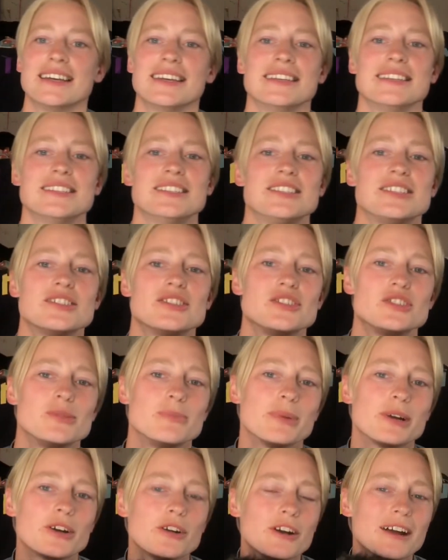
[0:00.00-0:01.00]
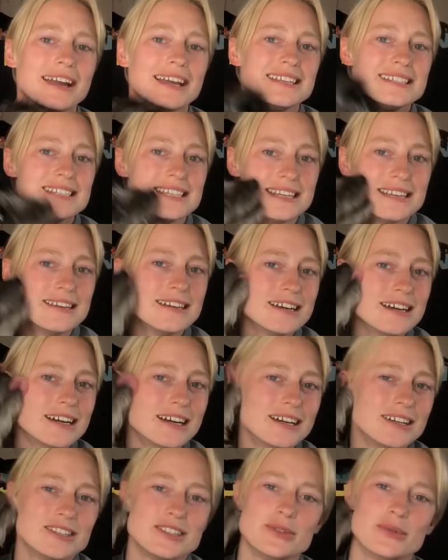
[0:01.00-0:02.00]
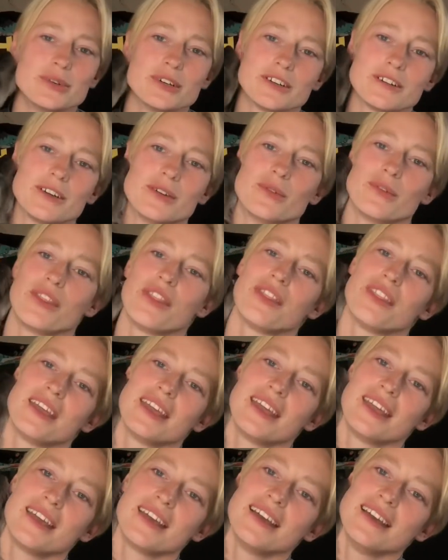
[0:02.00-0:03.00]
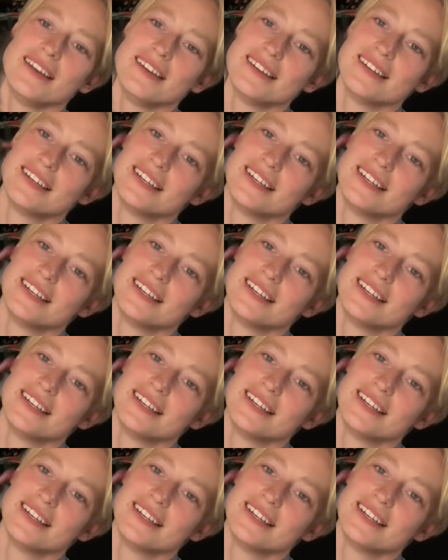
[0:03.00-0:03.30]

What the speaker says: is just super crazy, doing her own thing.